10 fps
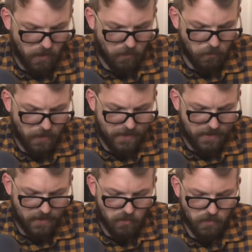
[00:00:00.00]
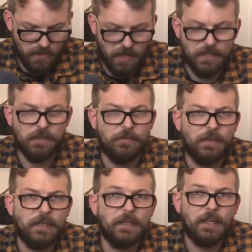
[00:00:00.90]
Reyes was
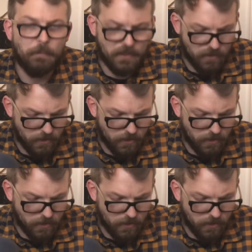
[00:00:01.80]
undefeated up until the